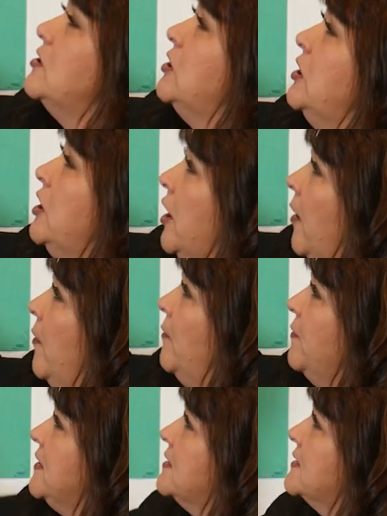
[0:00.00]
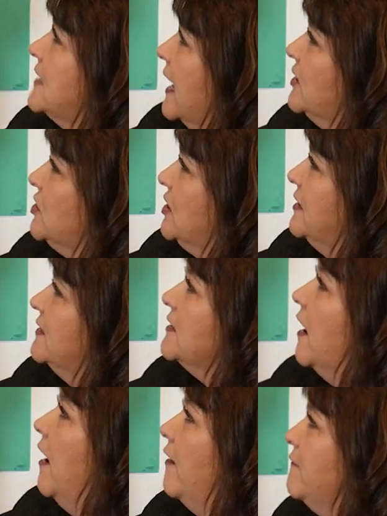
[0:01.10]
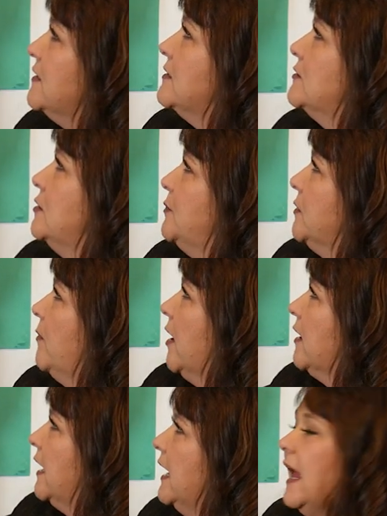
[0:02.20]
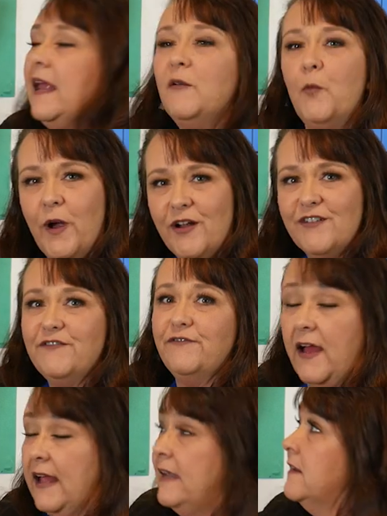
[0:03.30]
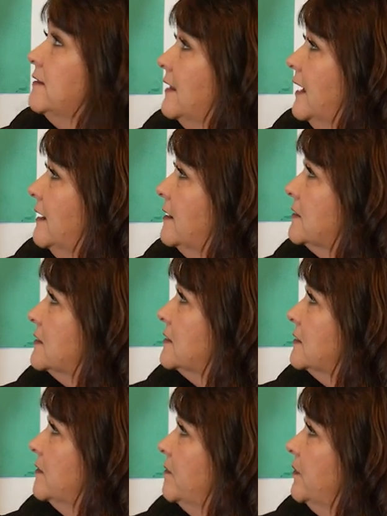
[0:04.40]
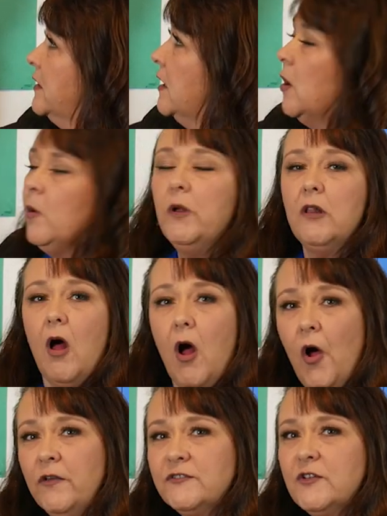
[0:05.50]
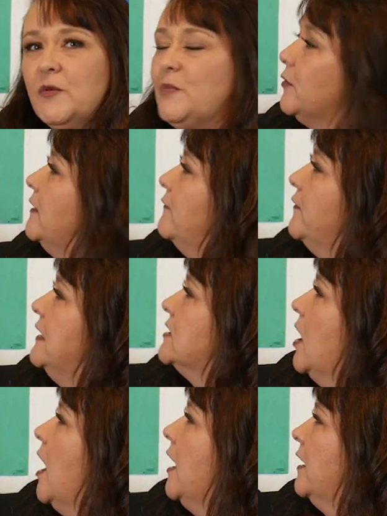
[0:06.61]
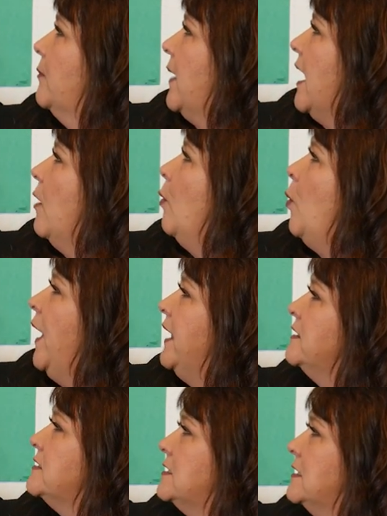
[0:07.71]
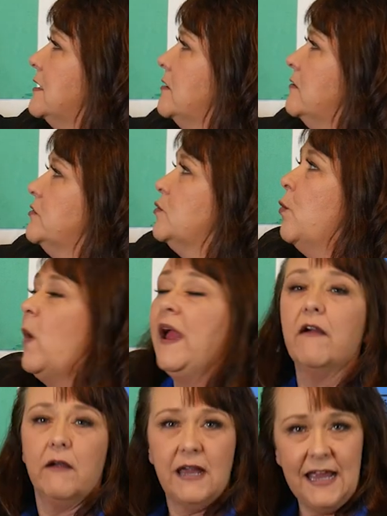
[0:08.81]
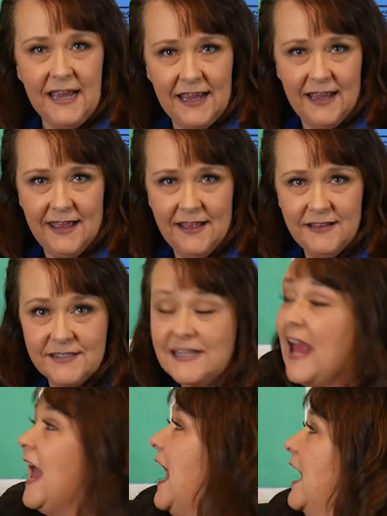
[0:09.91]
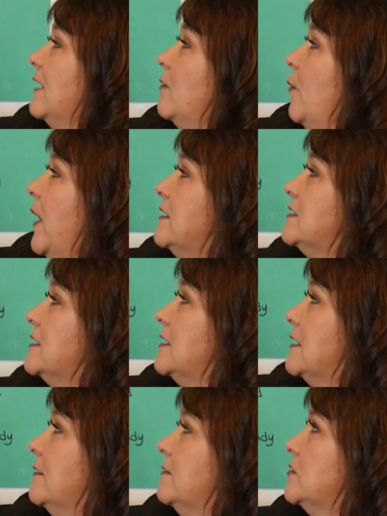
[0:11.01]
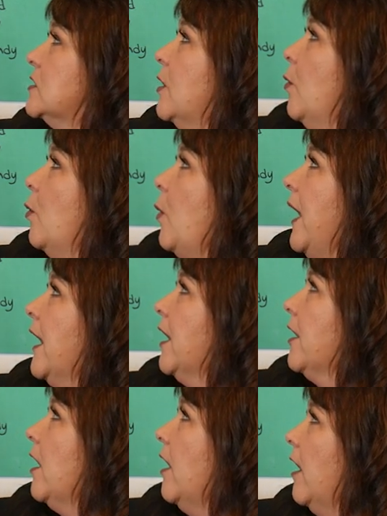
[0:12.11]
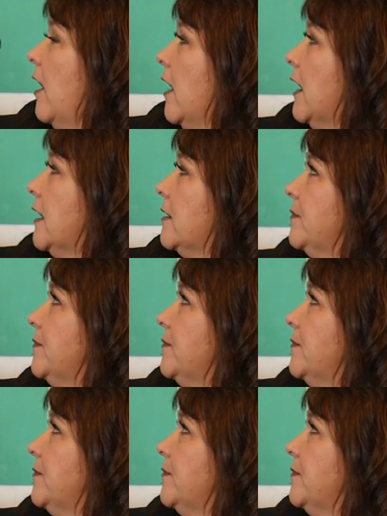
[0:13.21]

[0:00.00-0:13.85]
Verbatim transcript: to know the sections of the supermarket and where to find things. We'll also briefly talk about when to use where is and when to use where are.